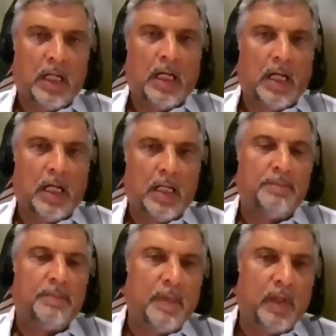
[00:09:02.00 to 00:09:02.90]

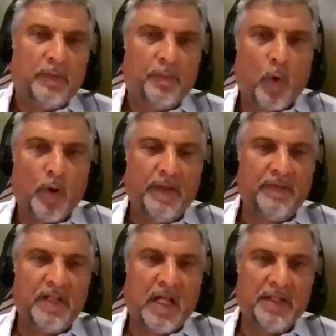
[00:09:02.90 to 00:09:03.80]
Uh,
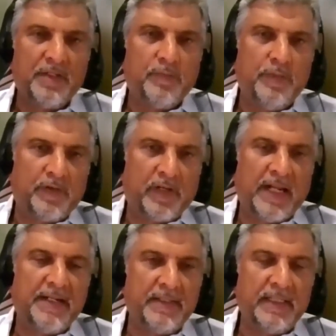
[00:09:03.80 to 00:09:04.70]
what we have done is
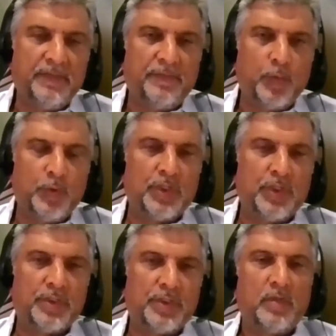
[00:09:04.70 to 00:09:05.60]
we have created these
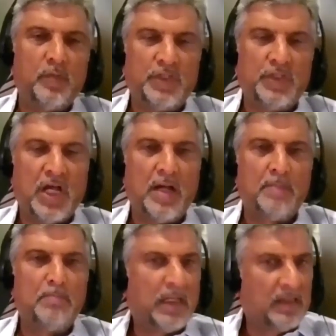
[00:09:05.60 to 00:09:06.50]
futures,
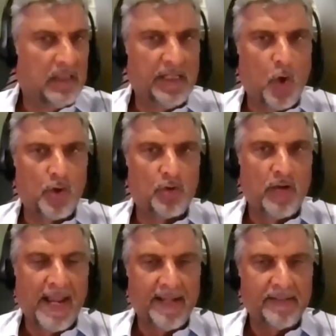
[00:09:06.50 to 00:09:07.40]
which are monthly
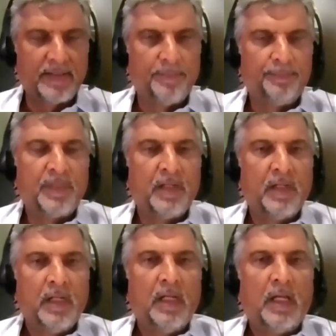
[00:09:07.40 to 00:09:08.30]
contracts,
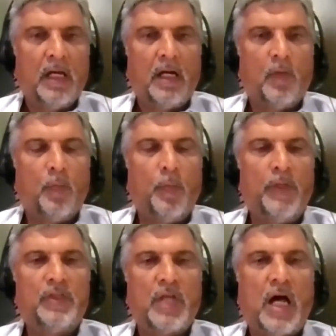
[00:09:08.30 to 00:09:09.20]

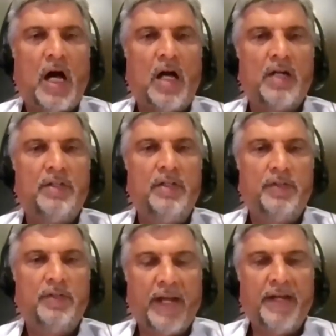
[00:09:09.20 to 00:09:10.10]
which
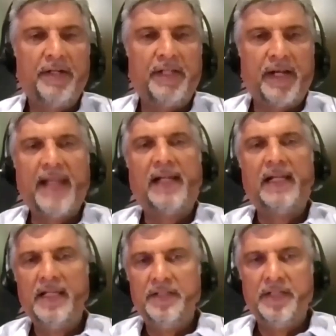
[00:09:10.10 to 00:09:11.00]
are traded
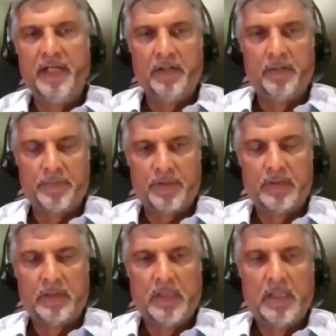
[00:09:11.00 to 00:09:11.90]
directly in yield
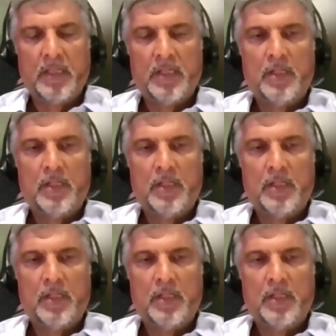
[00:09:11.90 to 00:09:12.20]
terms.